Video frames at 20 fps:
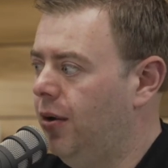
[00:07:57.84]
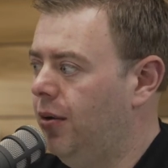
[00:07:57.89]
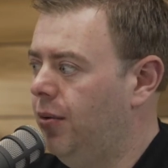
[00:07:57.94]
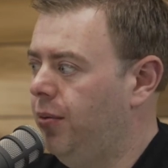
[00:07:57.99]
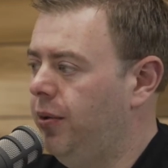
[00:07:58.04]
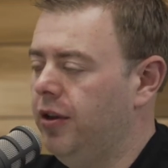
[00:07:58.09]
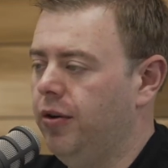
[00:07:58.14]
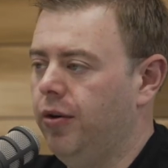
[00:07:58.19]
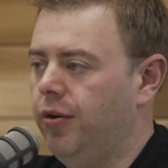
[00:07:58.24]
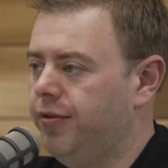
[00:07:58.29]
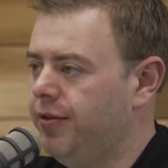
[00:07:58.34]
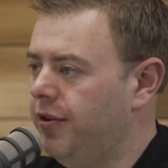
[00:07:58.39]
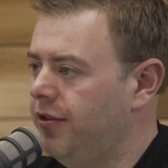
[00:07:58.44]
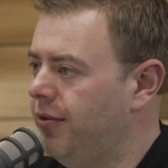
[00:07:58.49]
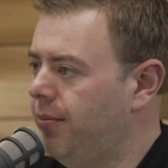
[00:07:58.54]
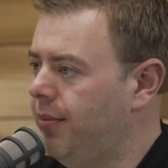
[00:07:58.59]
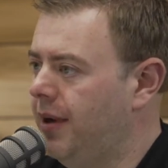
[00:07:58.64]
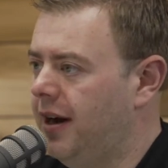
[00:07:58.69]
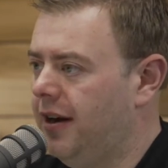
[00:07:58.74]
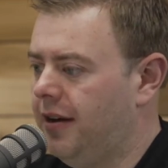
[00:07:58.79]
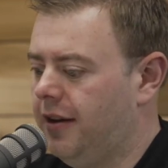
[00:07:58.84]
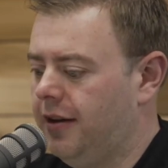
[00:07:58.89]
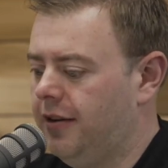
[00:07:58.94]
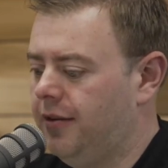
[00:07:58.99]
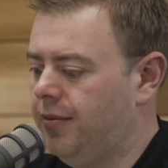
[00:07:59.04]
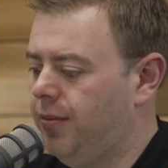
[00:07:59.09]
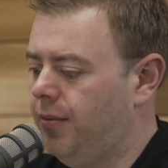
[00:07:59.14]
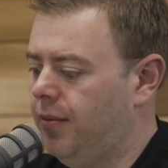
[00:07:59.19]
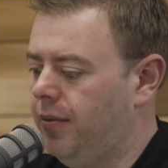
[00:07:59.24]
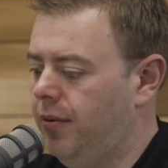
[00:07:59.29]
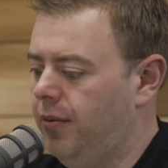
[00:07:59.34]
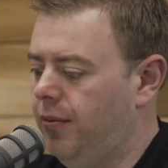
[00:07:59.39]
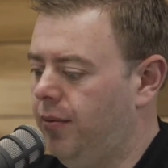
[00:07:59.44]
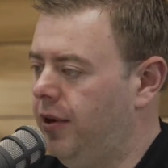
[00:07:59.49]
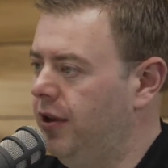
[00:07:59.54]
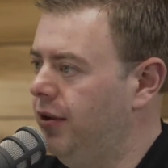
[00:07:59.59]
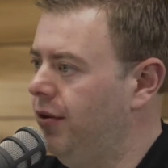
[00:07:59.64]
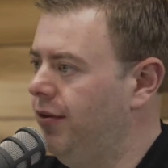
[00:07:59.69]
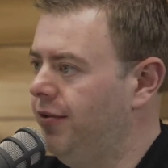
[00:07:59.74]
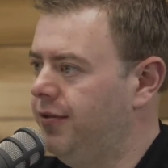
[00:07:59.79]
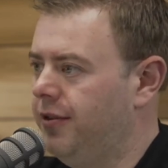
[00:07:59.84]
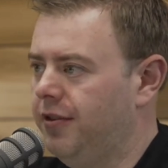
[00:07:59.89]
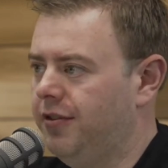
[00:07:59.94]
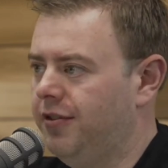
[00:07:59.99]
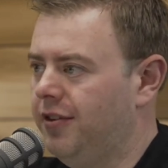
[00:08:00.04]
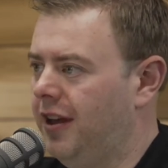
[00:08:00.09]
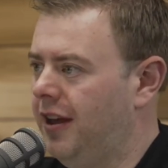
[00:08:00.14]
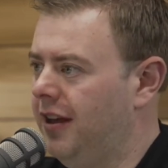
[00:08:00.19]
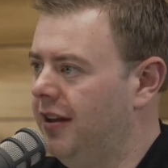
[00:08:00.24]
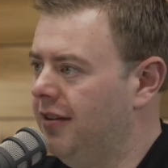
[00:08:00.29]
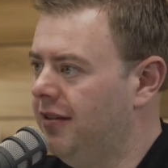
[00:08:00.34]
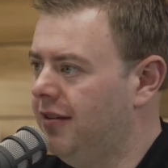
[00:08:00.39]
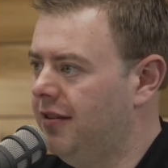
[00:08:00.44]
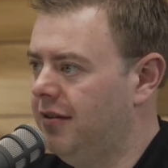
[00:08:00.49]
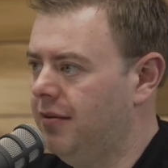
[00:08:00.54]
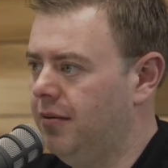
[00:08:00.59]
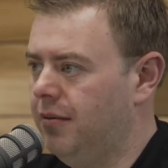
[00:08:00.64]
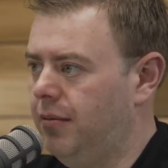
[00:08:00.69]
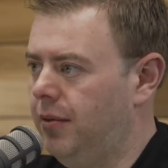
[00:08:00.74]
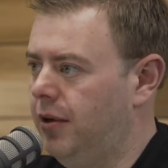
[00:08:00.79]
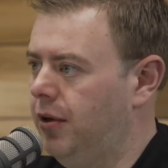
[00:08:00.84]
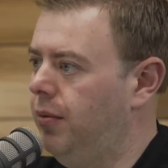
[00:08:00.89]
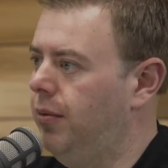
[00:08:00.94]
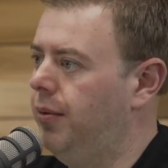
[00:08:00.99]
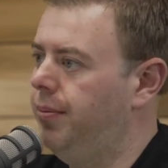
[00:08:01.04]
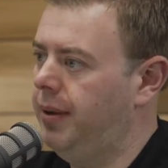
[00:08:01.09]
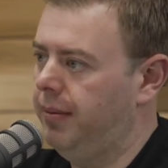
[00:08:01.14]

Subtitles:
we know if there's a market, we know if there's sales, we know what